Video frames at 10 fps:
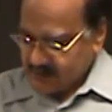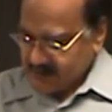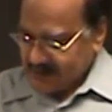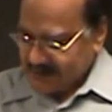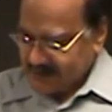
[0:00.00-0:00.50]

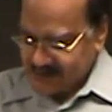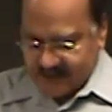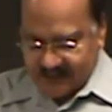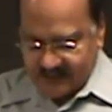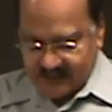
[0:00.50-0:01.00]

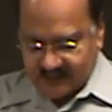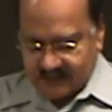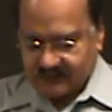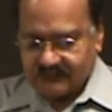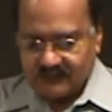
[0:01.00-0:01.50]
And
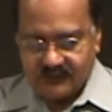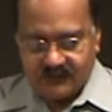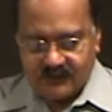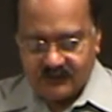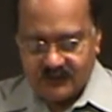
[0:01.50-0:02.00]

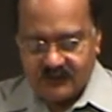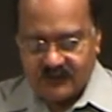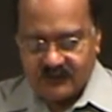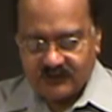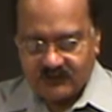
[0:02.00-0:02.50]

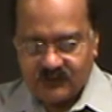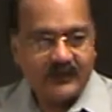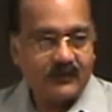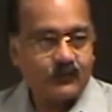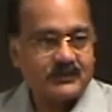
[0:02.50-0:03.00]
so
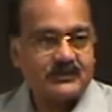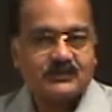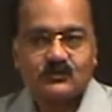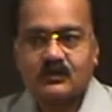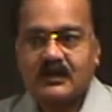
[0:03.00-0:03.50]
any
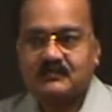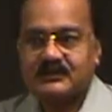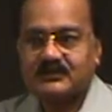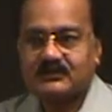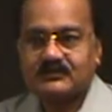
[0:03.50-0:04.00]
questions or
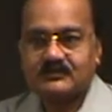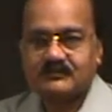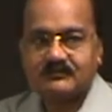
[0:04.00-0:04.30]
comments?